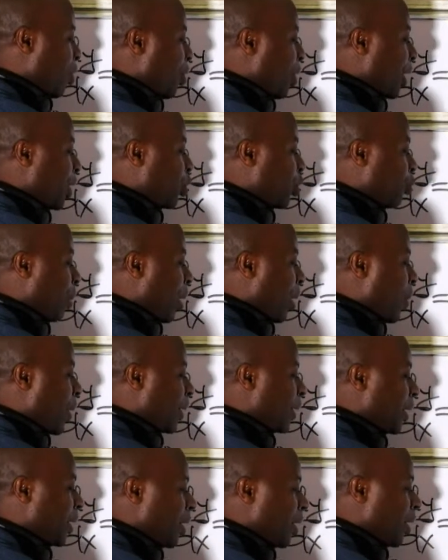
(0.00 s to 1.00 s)
raised to power
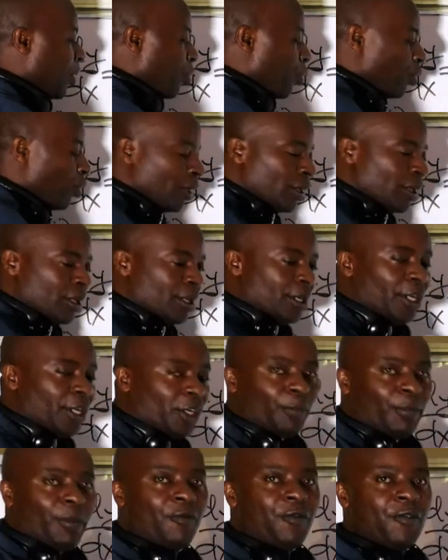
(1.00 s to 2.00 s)
0. It will
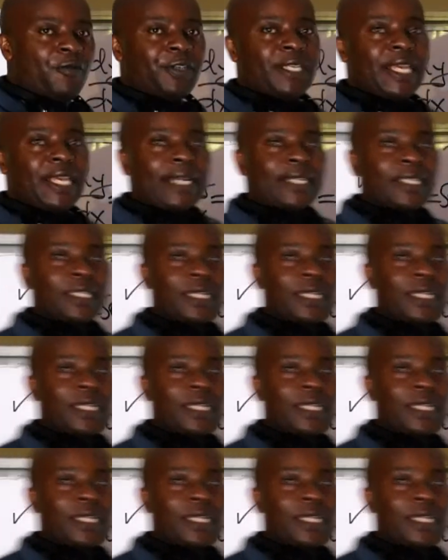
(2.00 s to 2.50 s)
be 50x